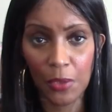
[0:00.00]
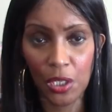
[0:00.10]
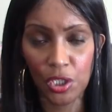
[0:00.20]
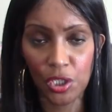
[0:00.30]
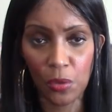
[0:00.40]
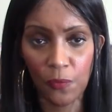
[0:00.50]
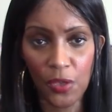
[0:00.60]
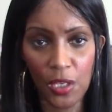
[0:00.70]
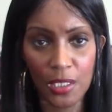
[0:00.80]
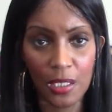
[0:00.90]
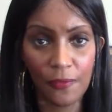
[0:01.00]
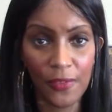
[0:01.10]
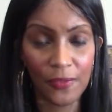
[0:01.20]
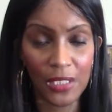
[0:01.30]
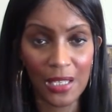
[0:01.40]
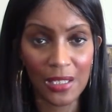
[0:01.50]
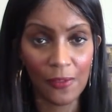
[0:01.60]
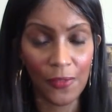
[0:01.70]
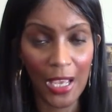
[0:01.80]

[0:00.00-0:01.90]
We're going to do first to the fifteenth of